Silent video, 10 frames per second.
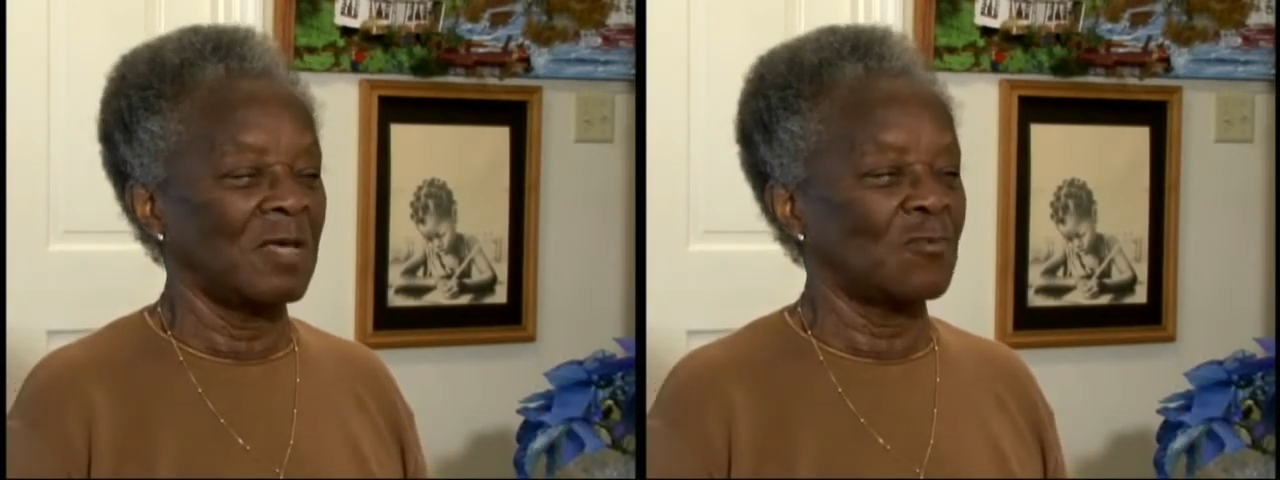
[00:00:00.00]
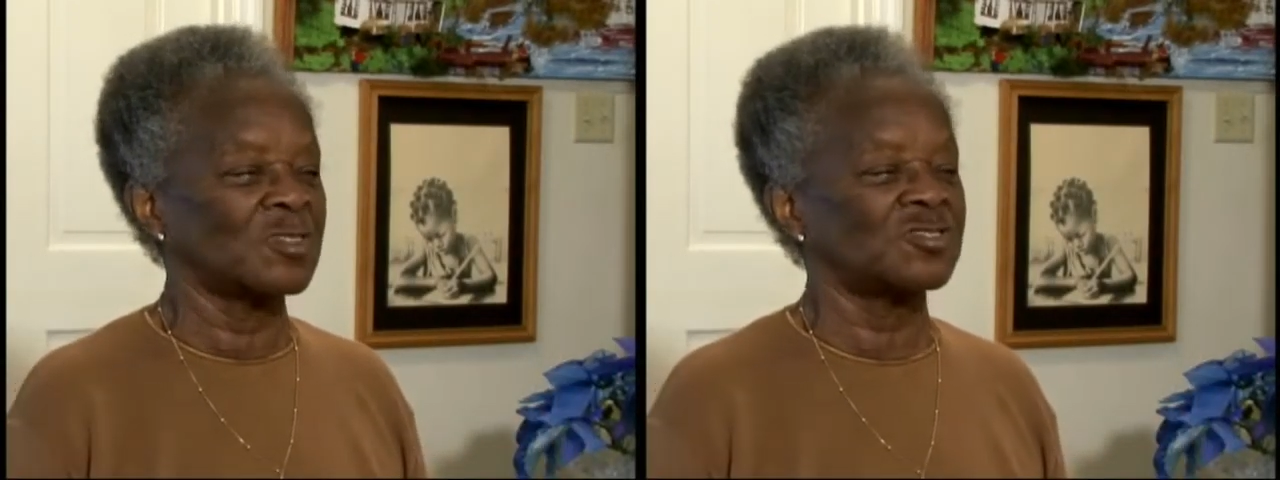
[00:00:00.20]

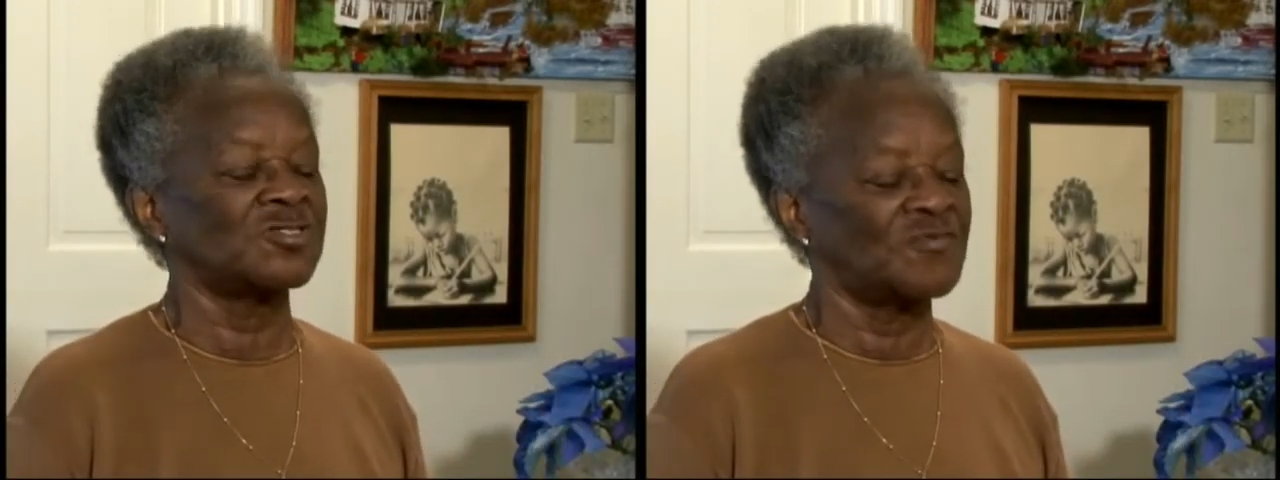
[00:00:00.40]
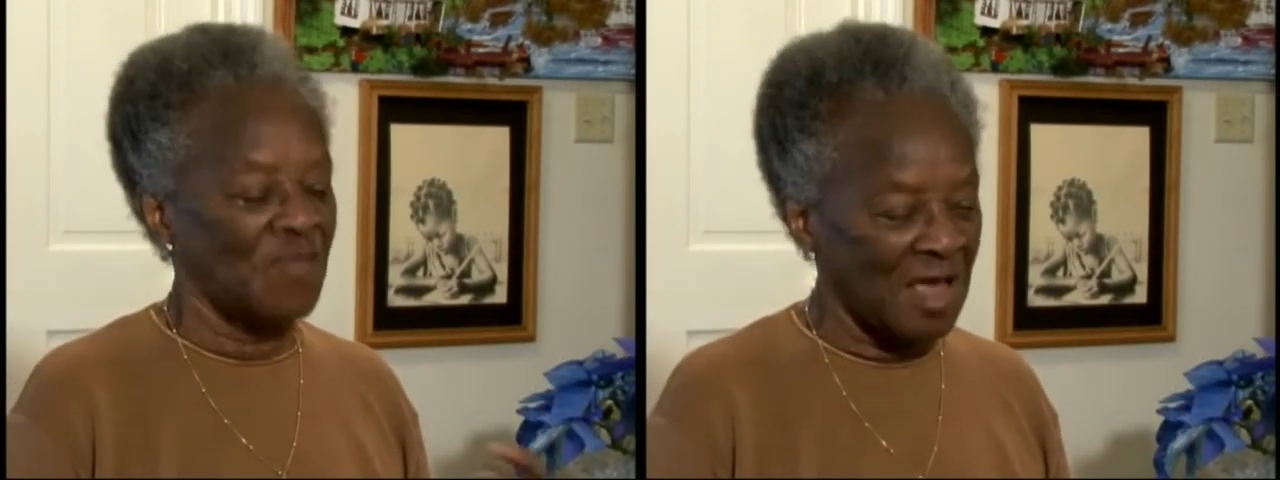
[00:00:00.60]
It was
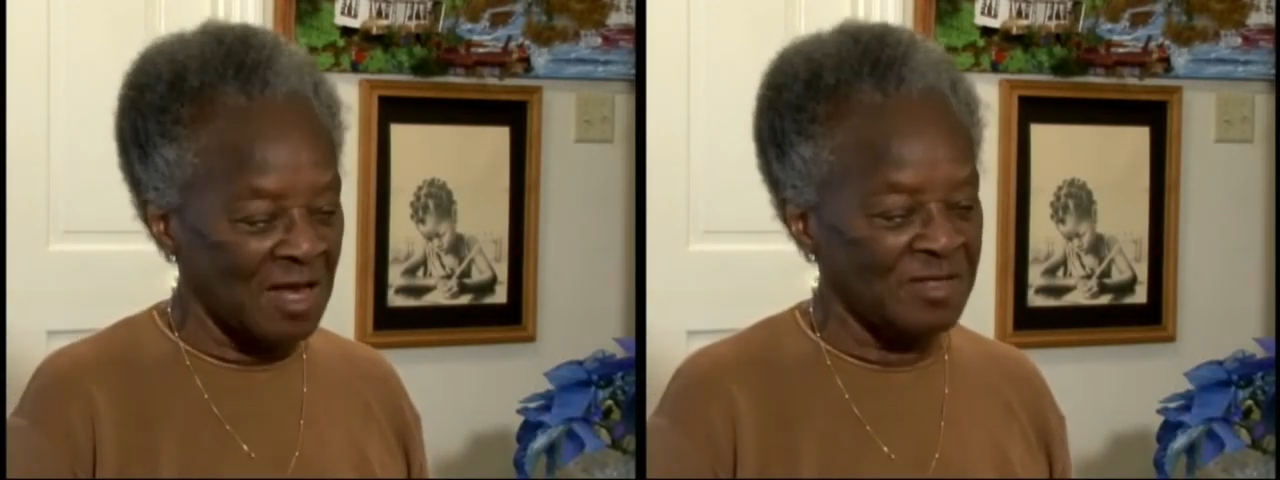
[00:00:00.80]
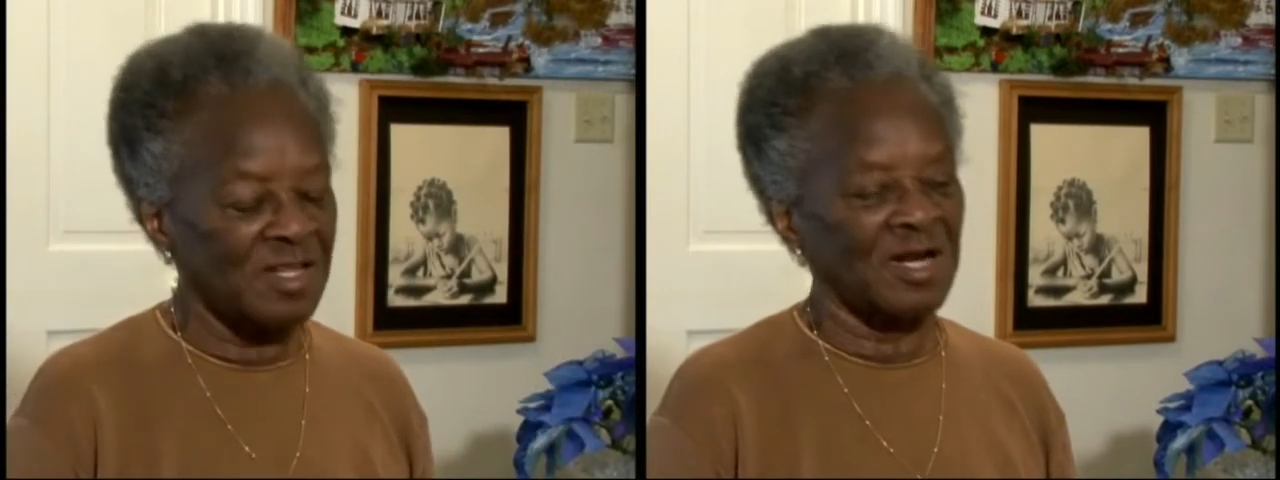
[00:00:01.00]

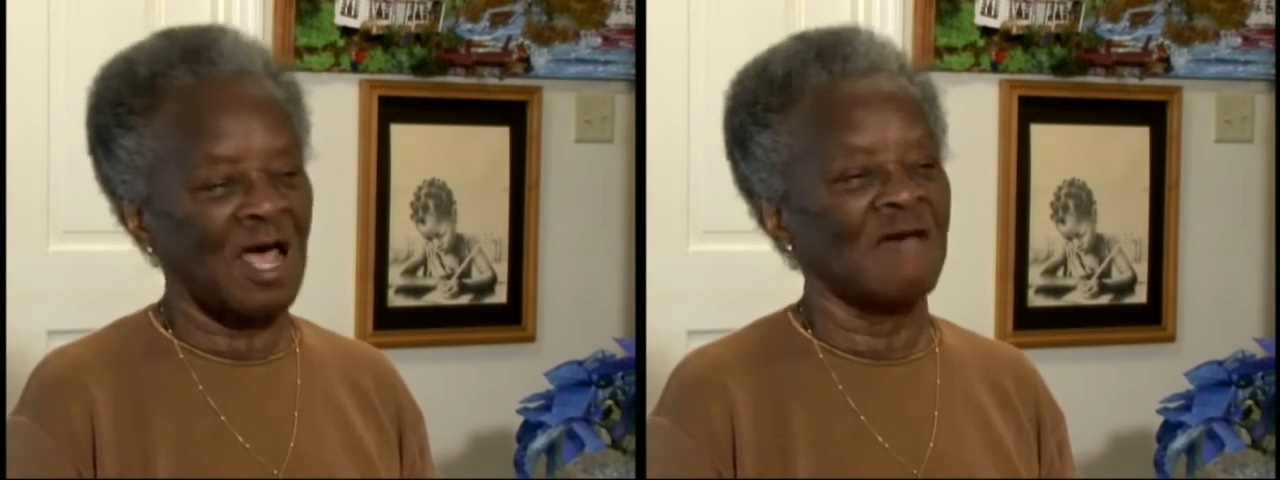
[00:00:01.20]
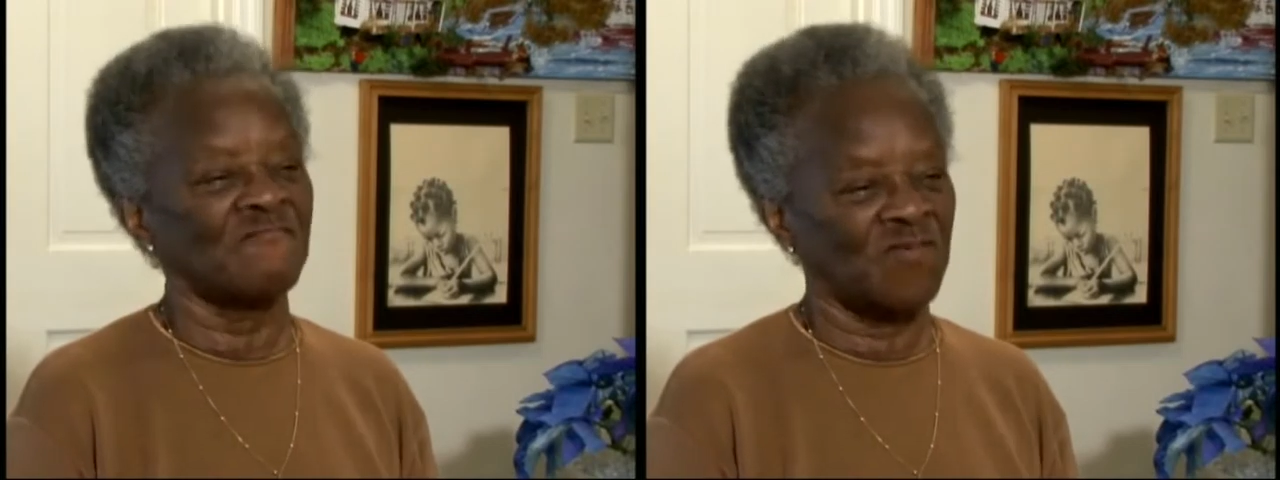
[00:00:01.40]
then that
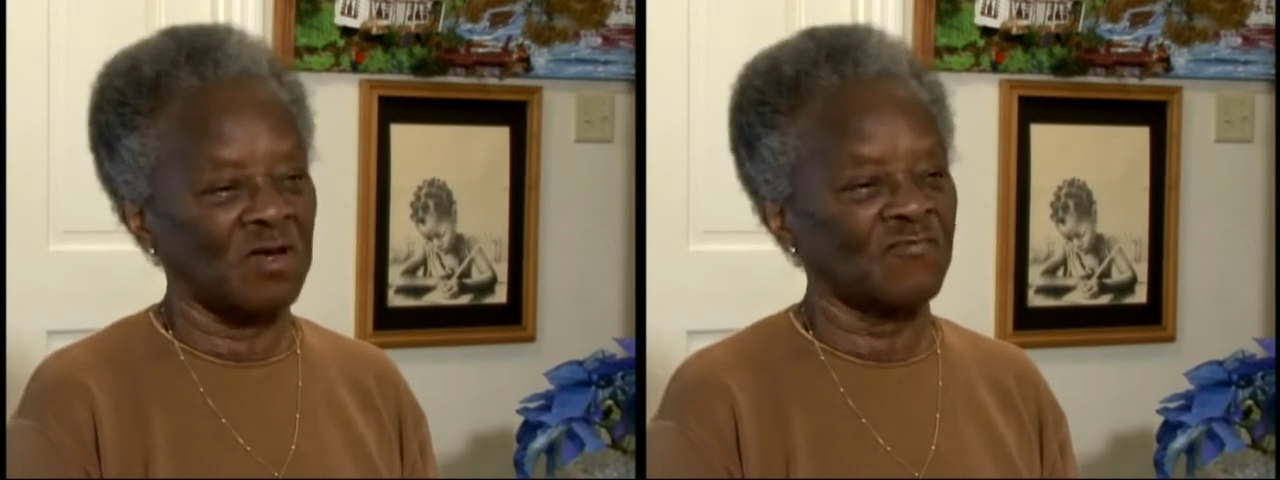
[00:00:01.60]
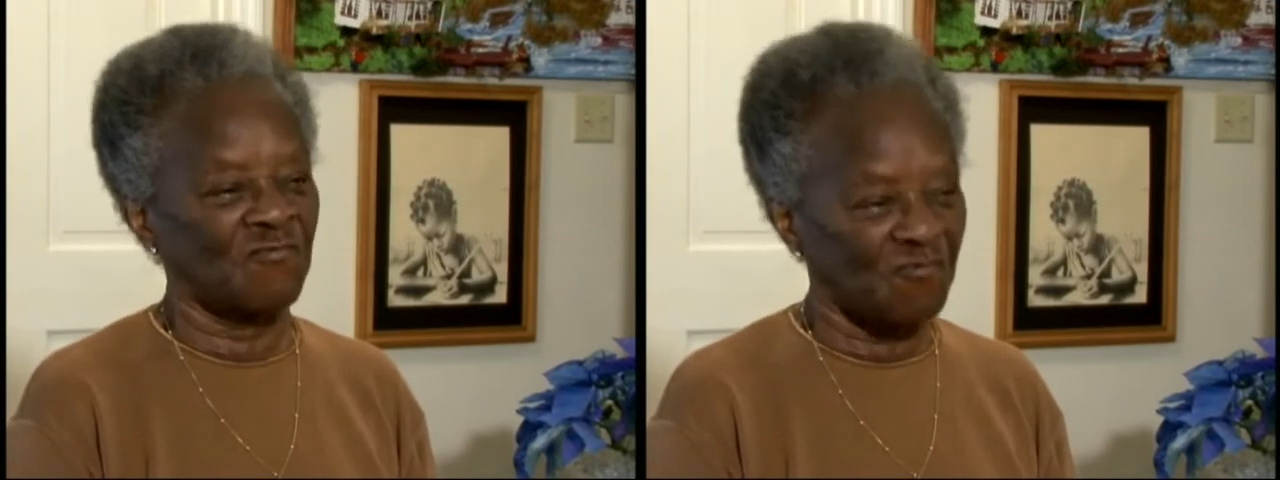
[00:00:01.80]
I
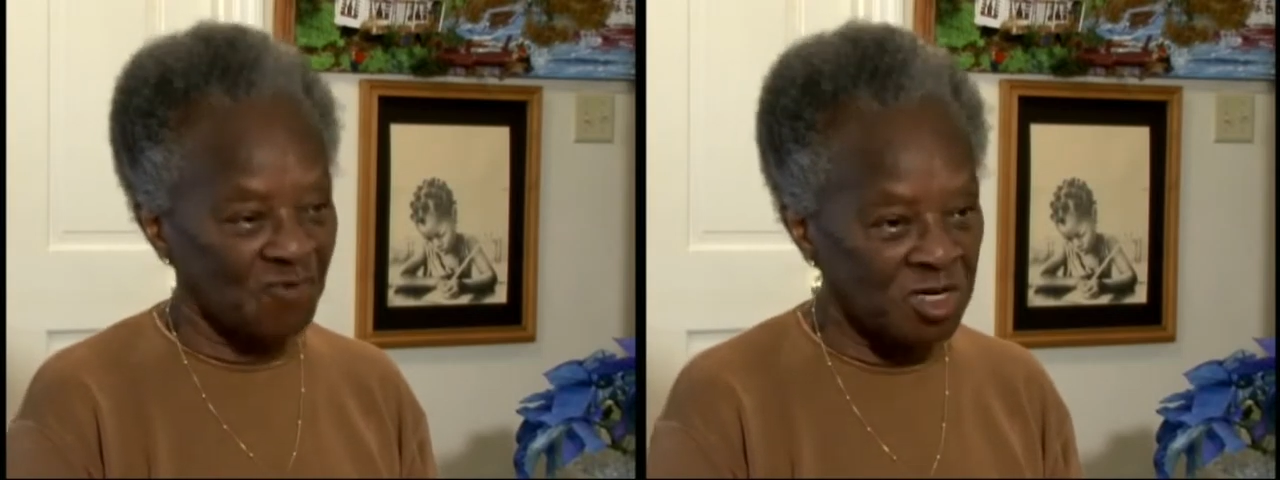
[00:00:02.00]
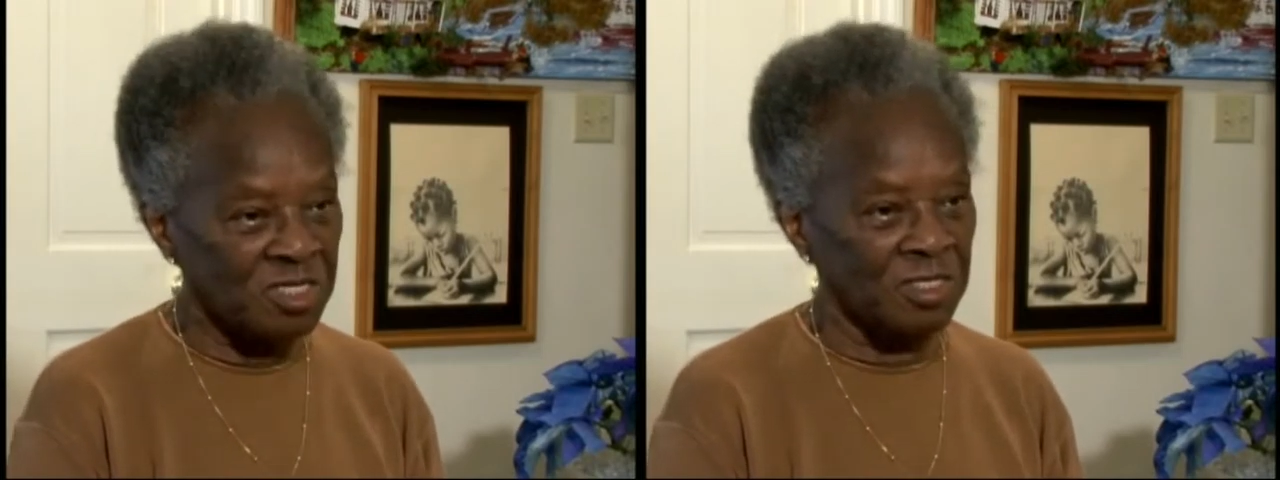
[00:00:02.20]
felt
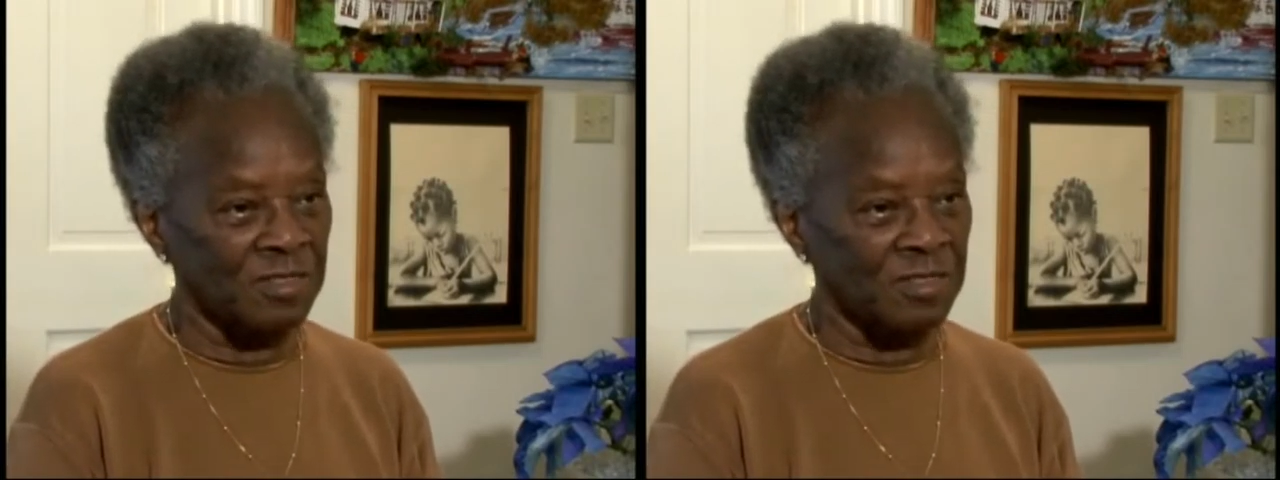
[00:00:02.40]
free.